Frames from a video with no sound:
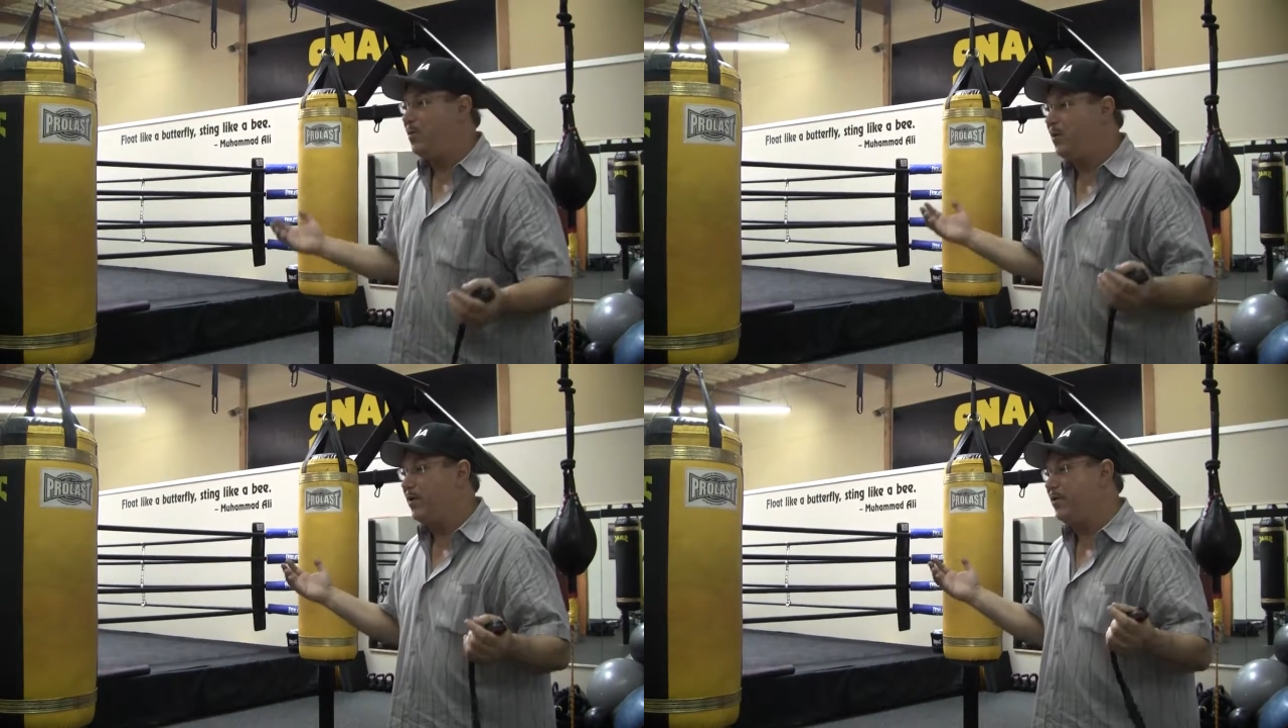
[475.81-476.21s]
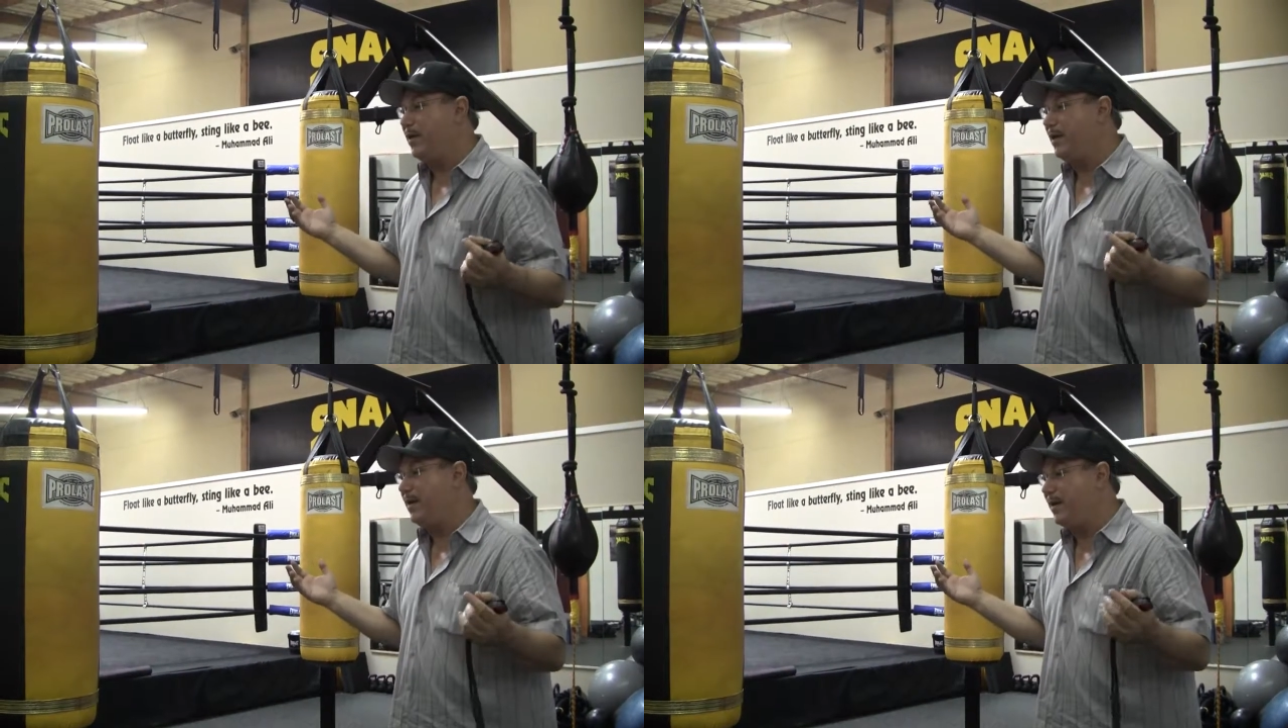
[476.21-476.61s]
with
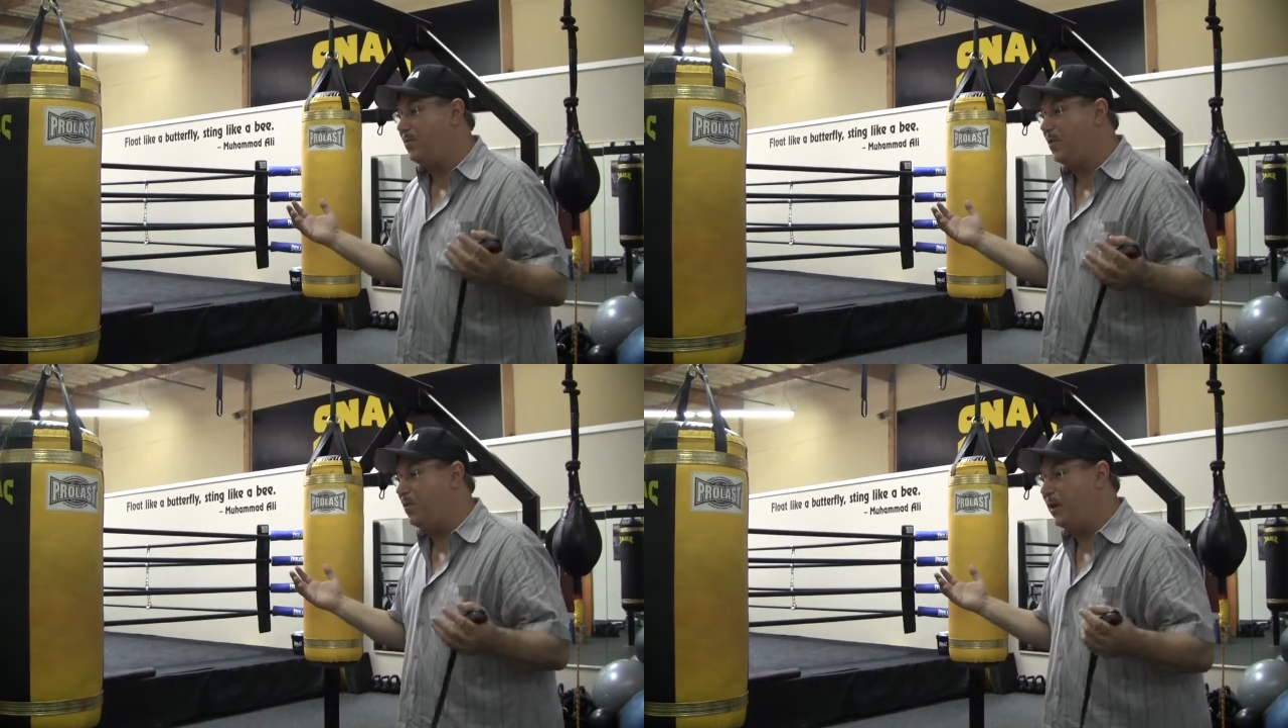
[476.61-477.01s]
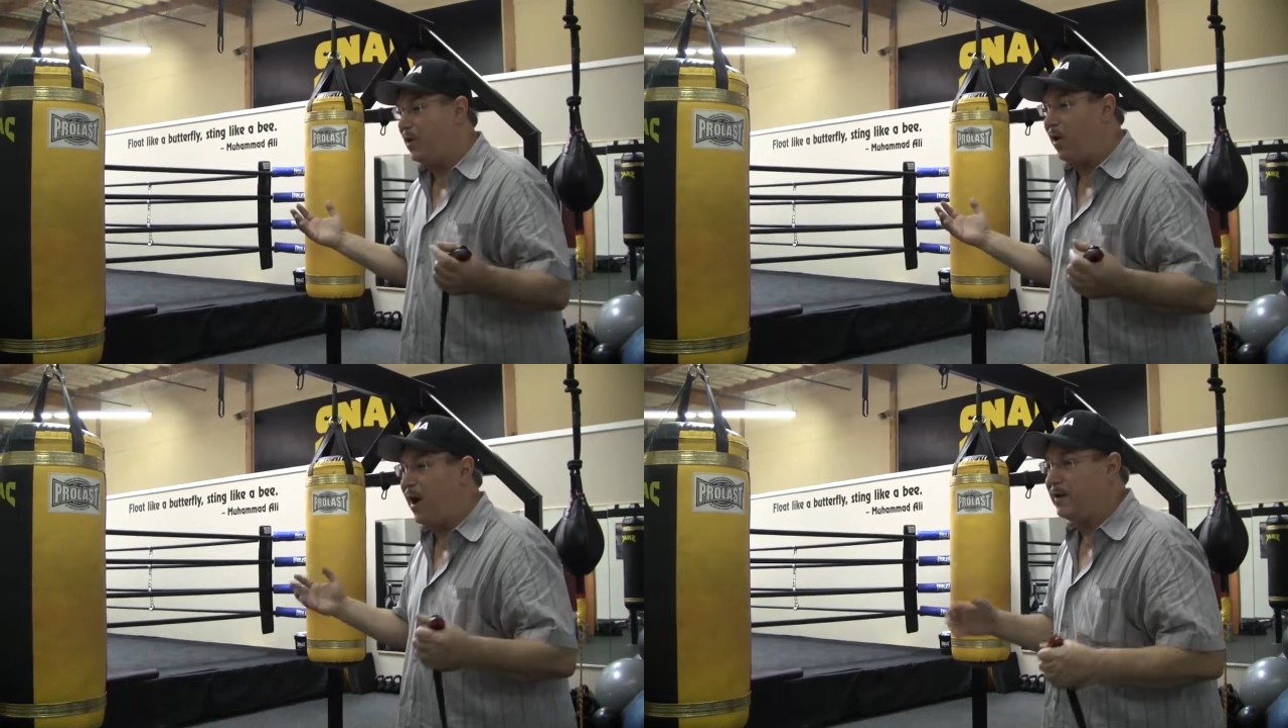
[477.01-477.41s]
the what we
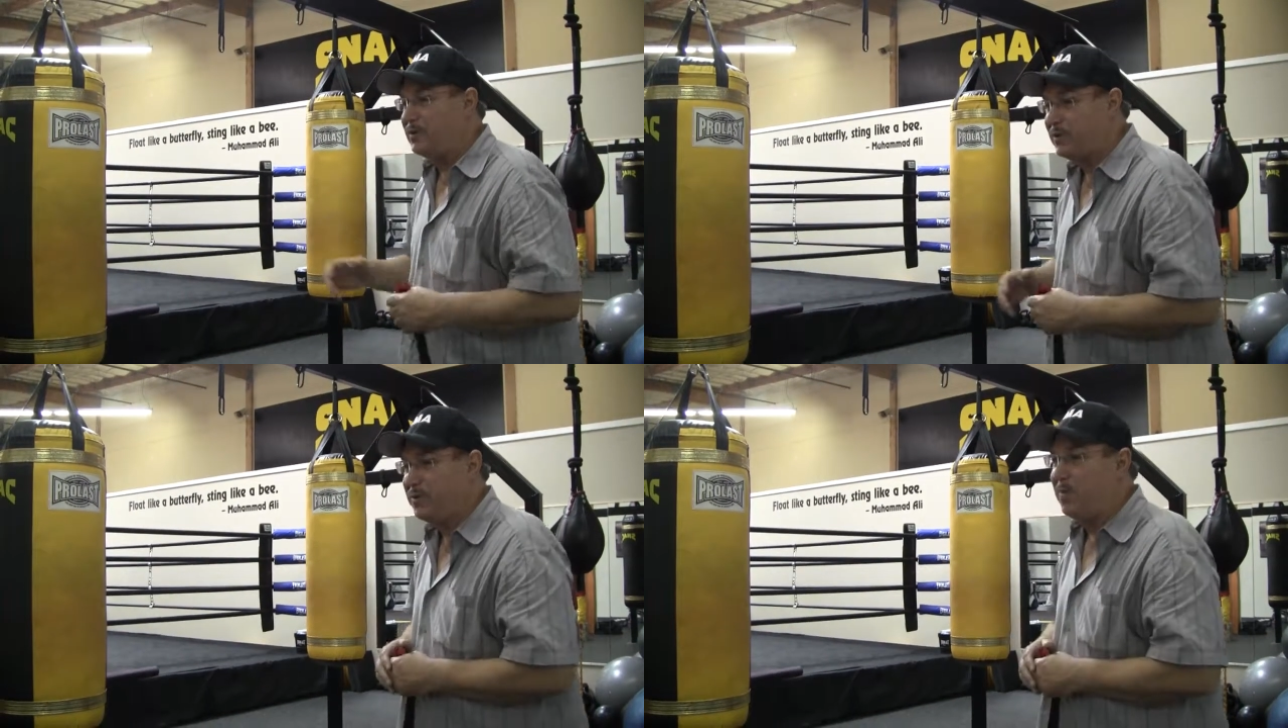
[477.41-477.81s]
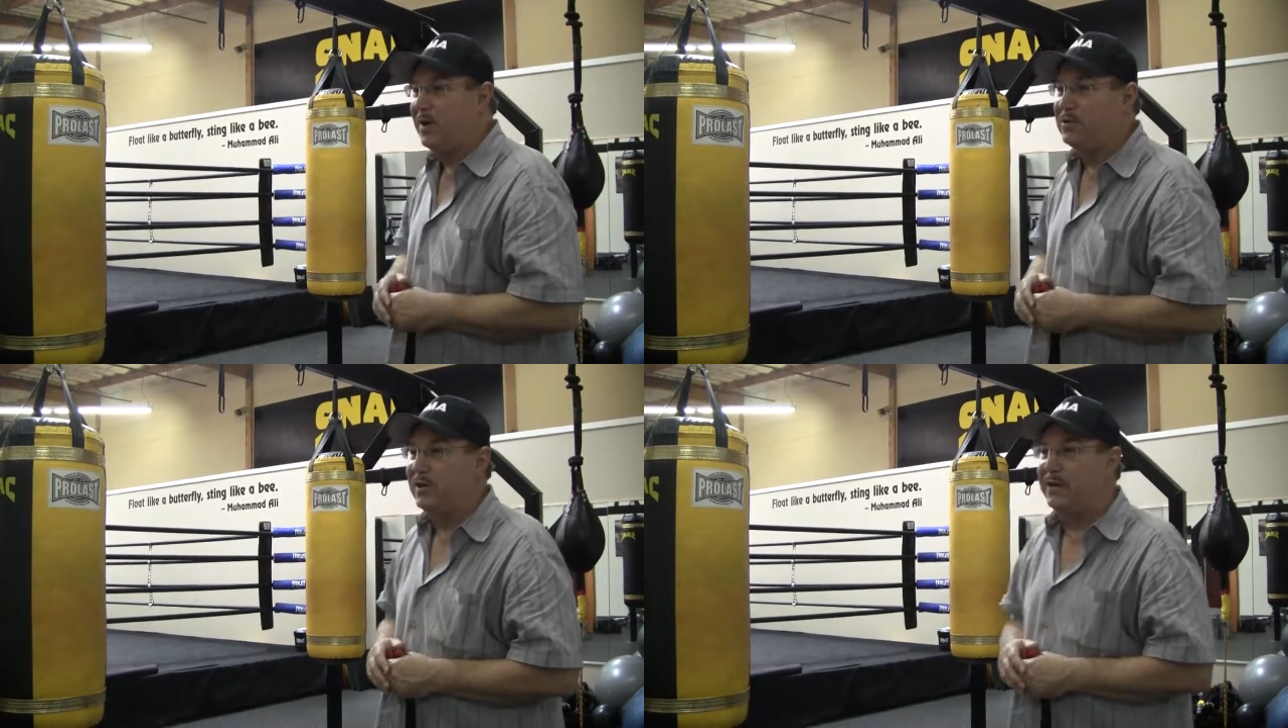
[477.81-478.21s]
call oxygen
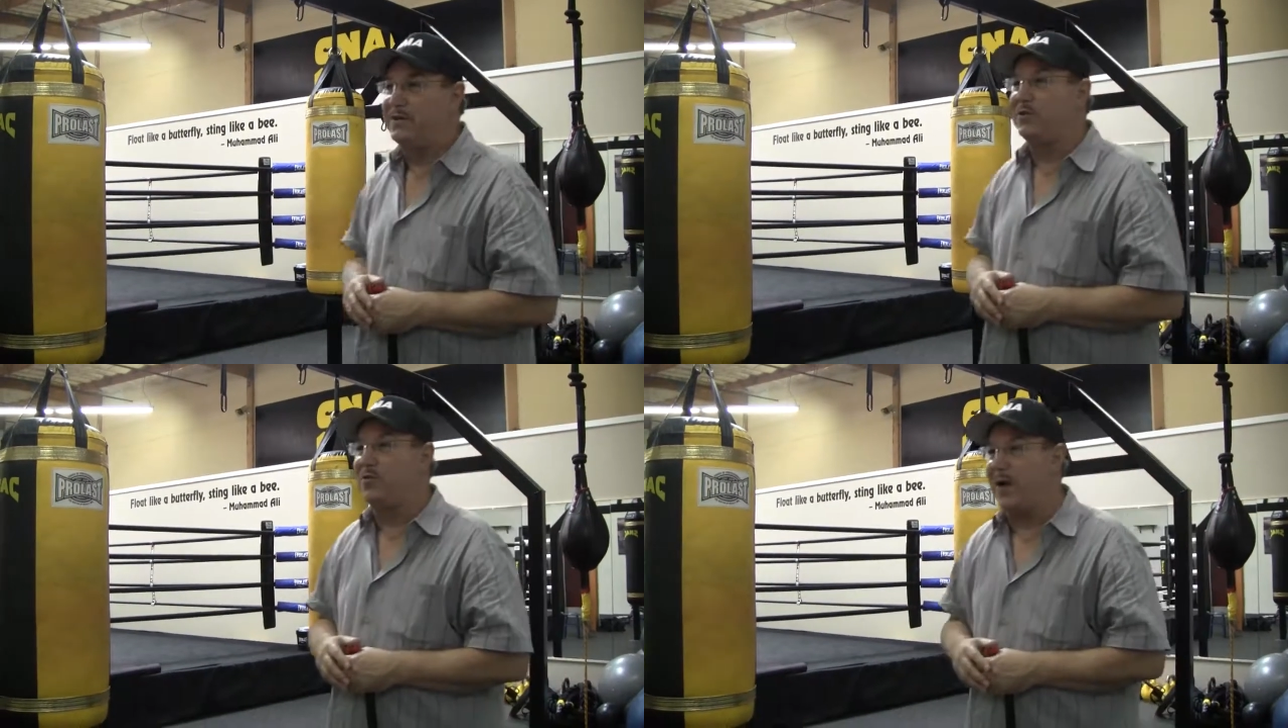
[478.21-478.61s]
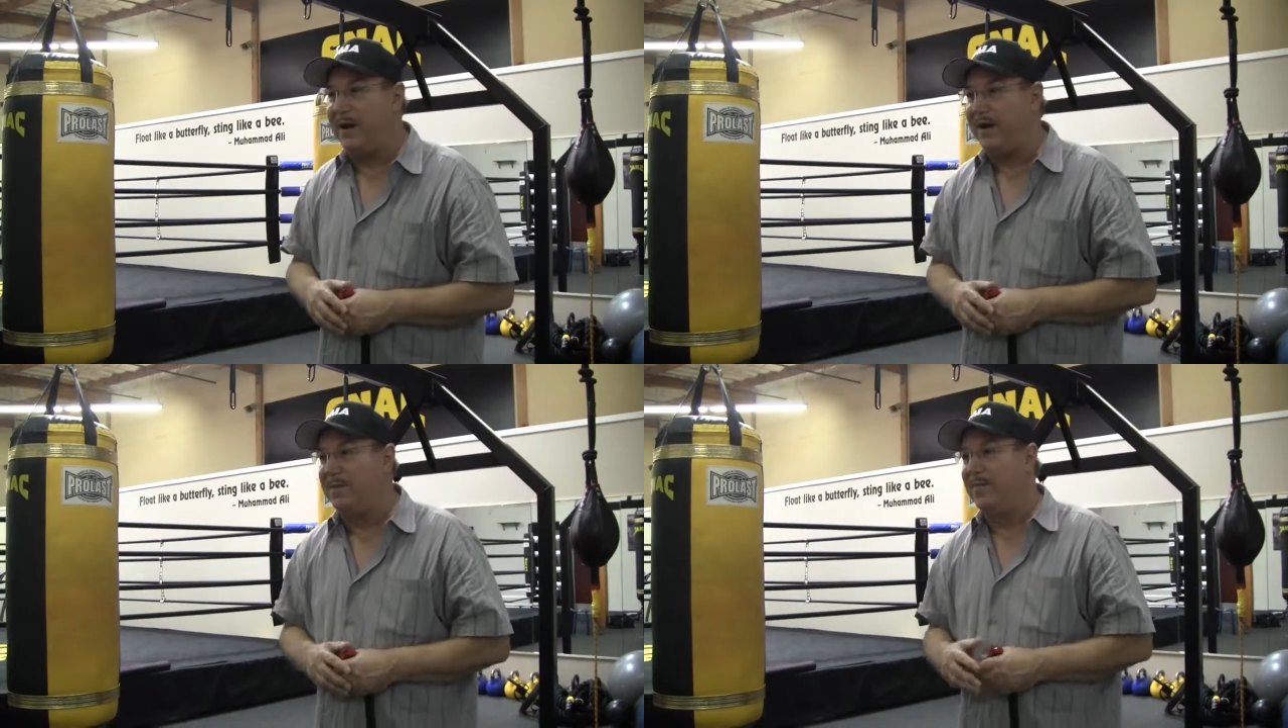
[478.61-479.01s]
modulation
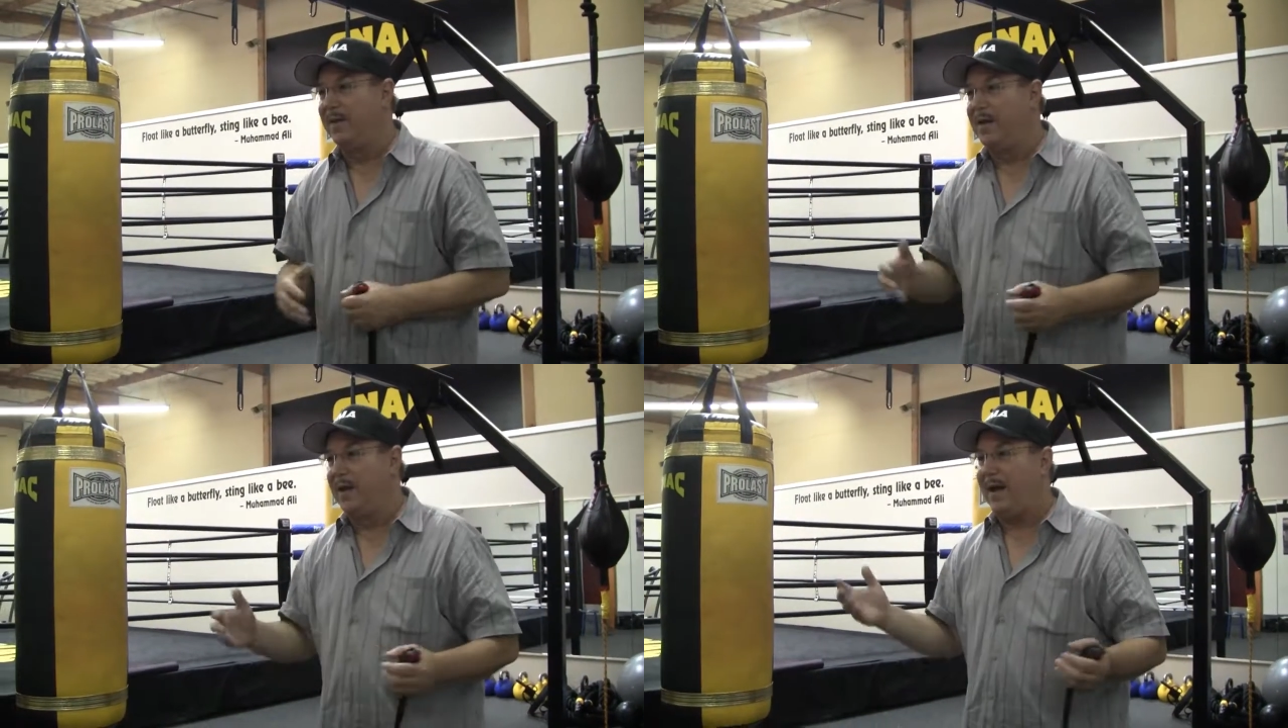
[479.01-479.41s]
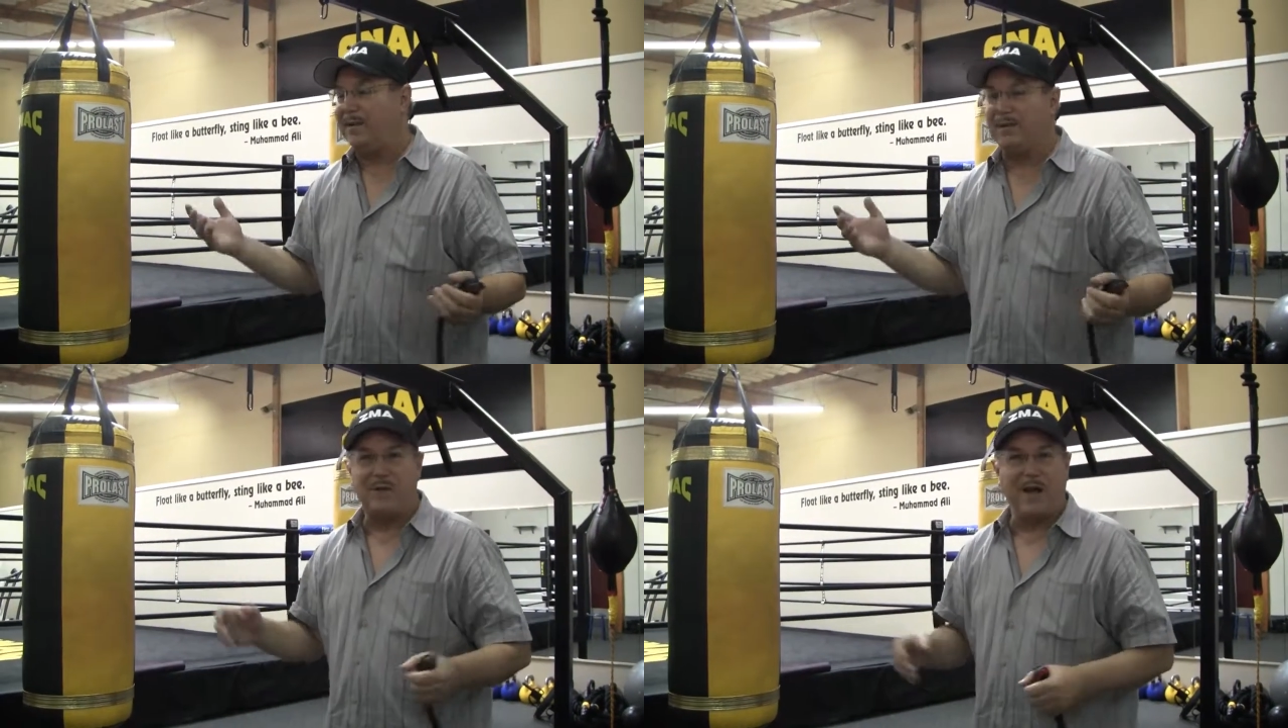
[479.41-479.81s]
training at
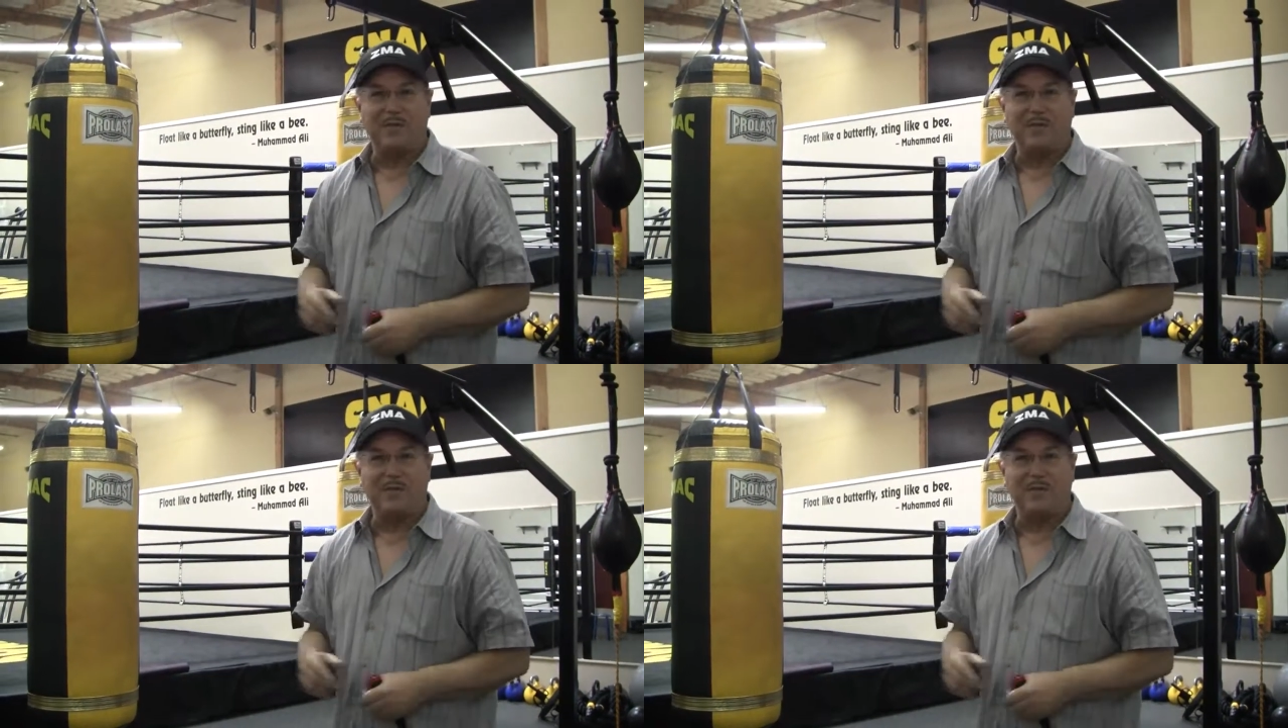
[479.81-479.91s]
the SNAC